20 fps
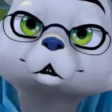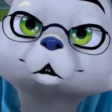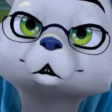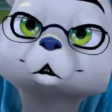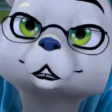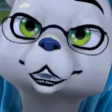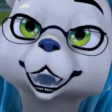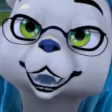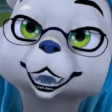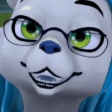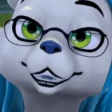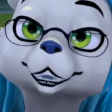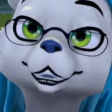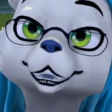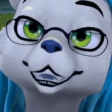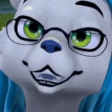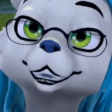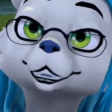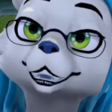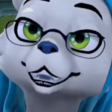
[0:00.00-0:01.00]
What's her
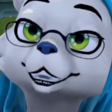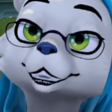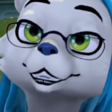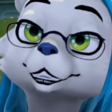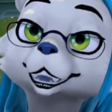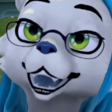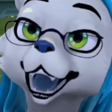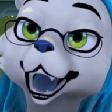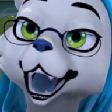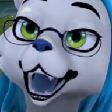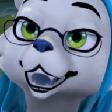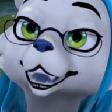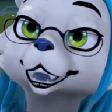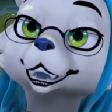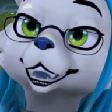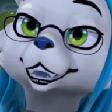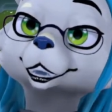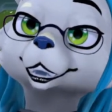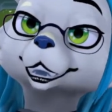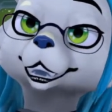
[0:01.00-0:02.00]
face? Asai? Is that
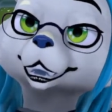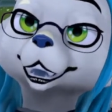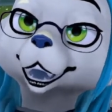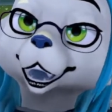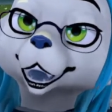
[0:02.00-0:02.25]
her name?